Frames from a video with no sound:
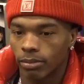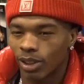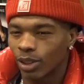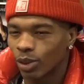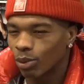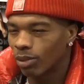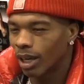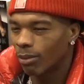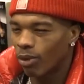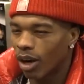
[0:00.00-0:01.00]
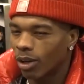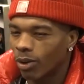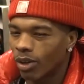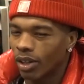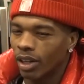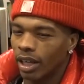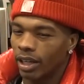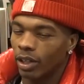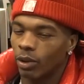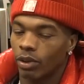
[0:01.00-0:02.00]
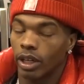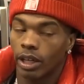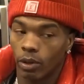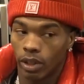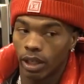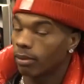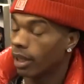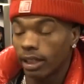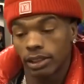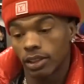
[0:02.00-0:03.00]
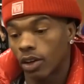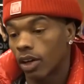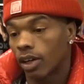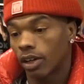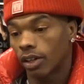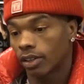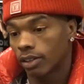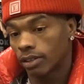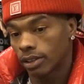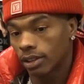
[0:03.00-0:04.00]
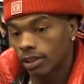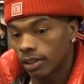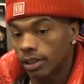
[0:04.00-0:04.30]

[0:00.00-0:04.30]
A little dude named Rylo and another one named NoCap. They actually hard. You know what I'm saying?